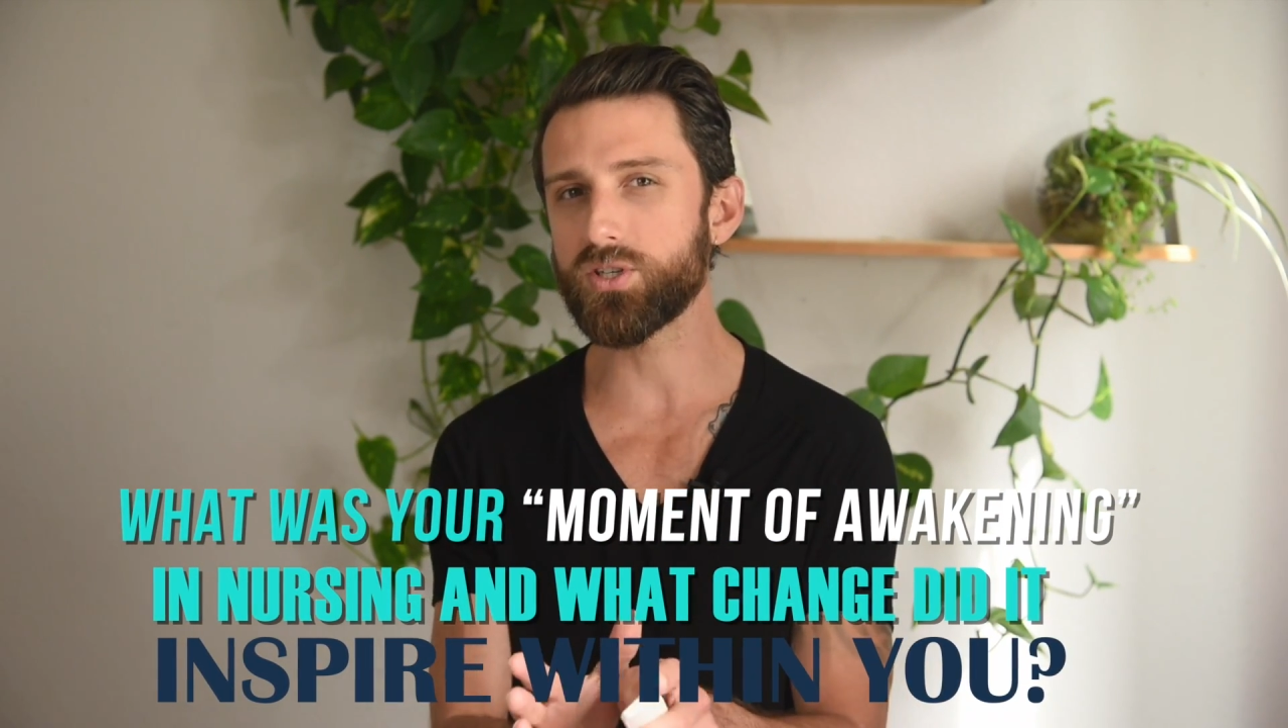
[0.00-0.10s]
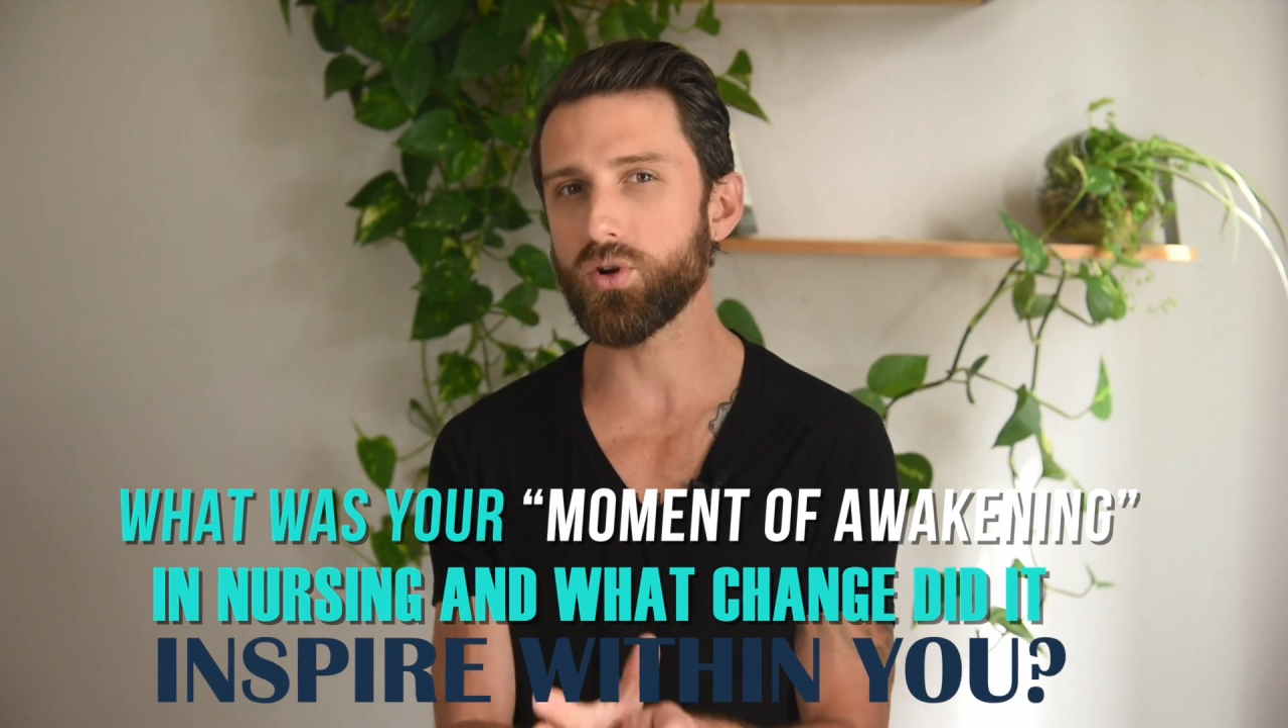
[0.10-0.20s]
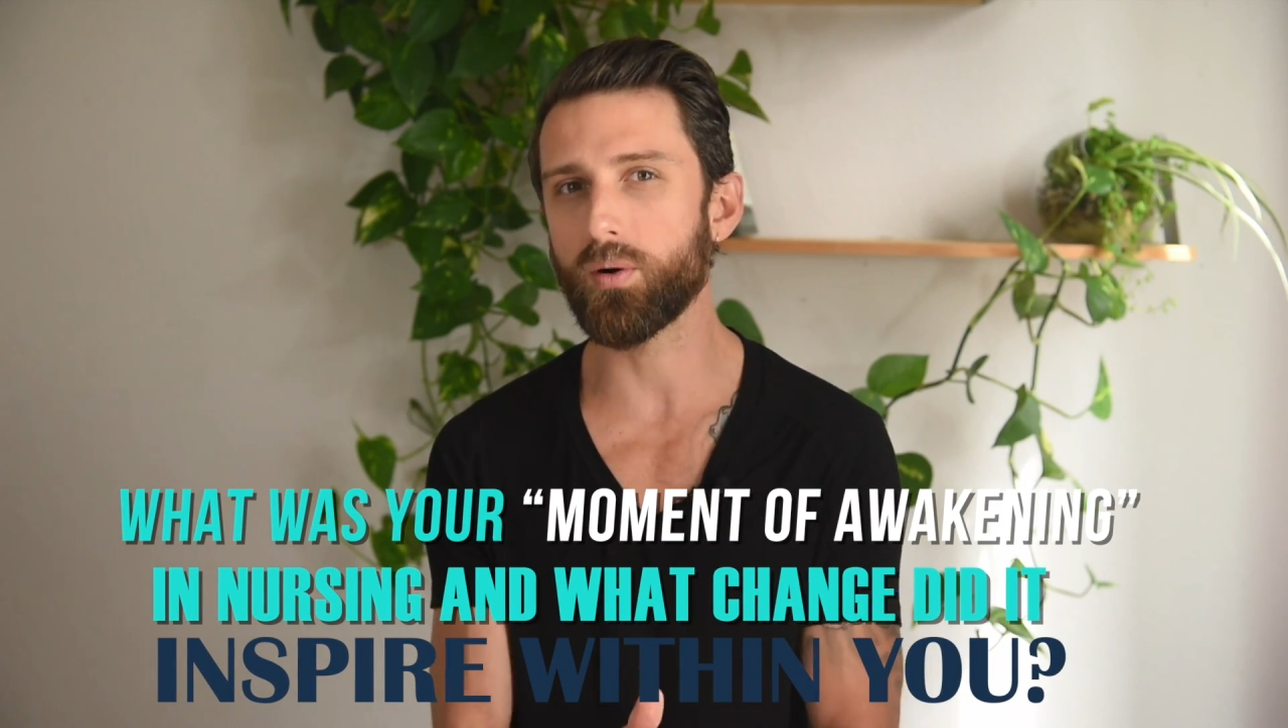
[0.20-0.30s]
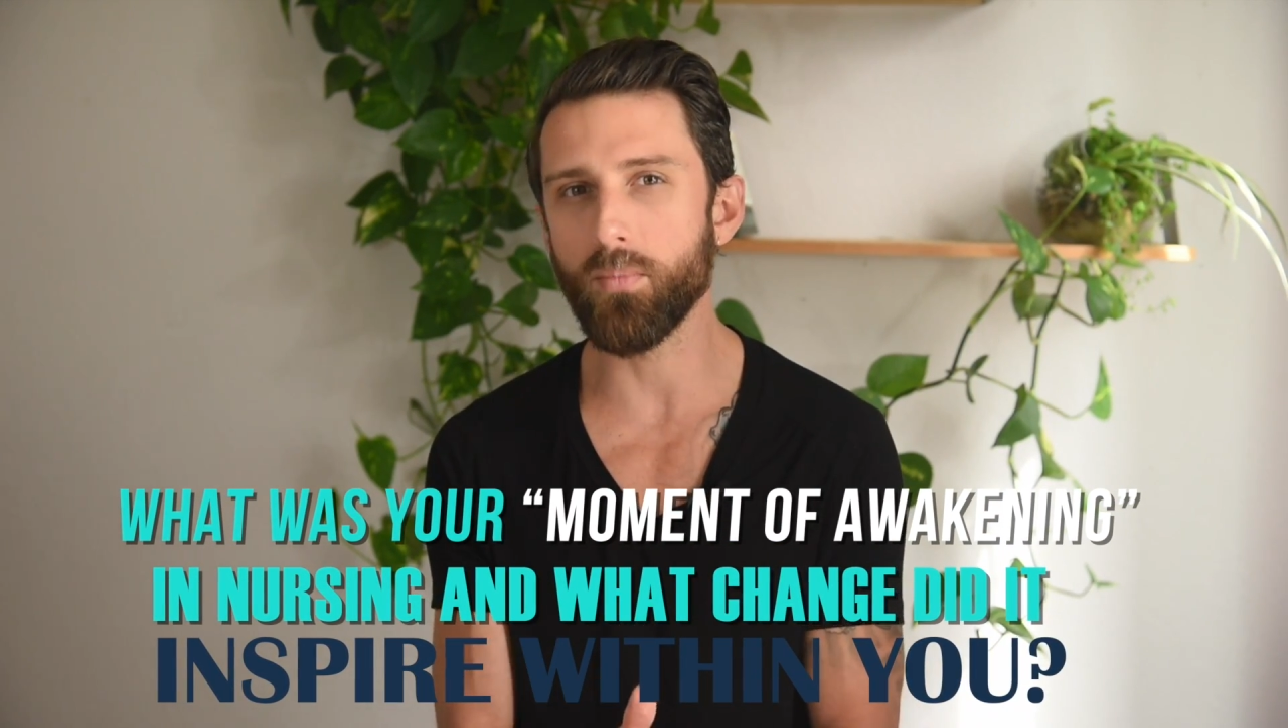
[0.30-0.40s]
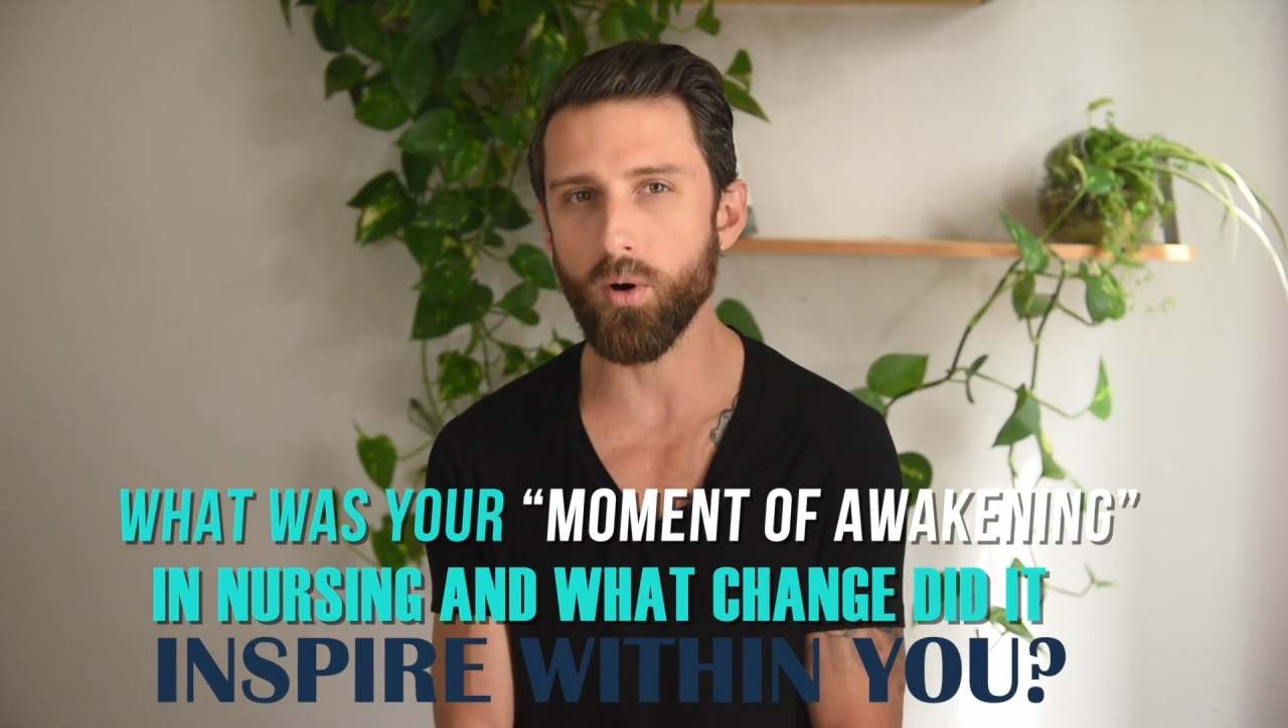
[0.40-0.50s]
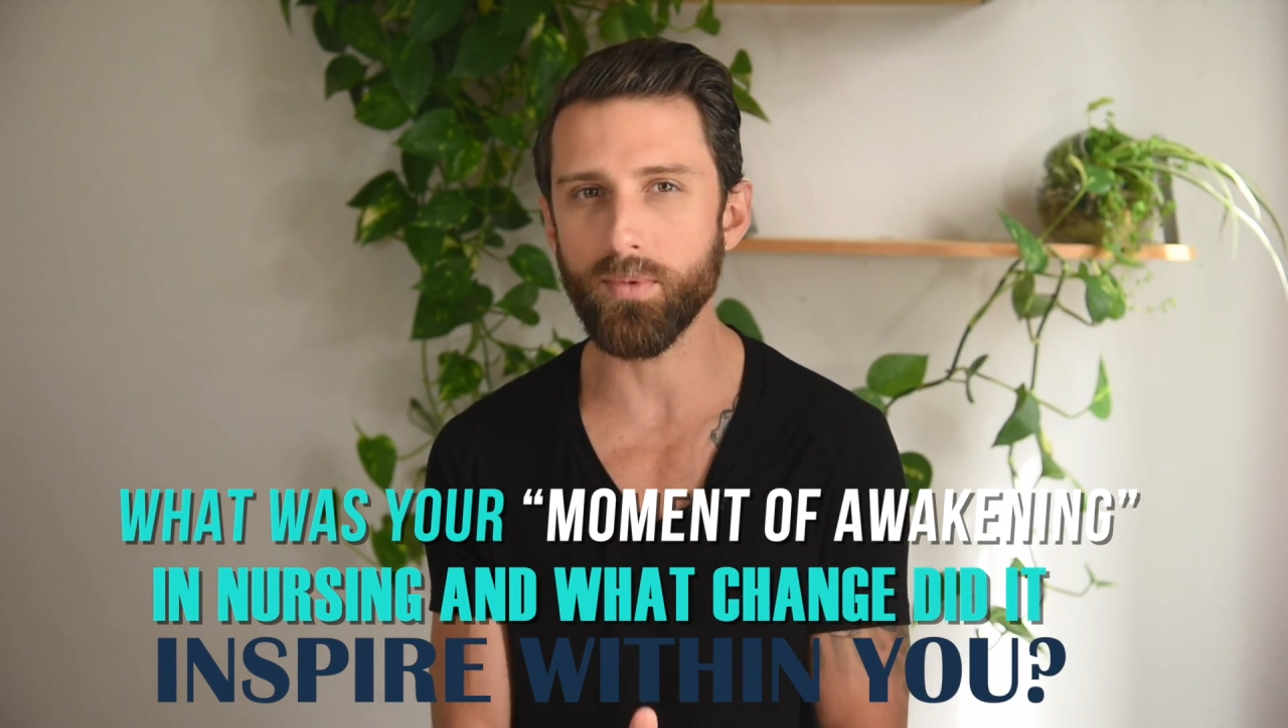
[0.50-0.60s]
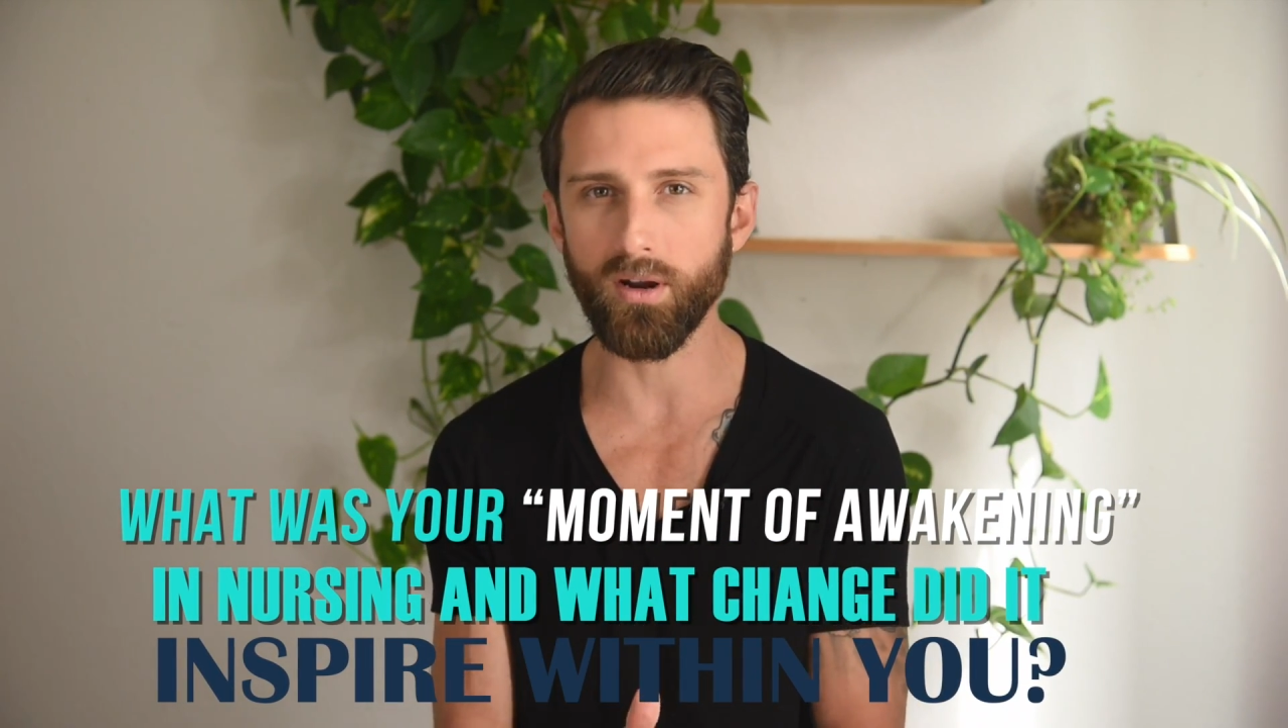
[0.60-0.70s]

your moment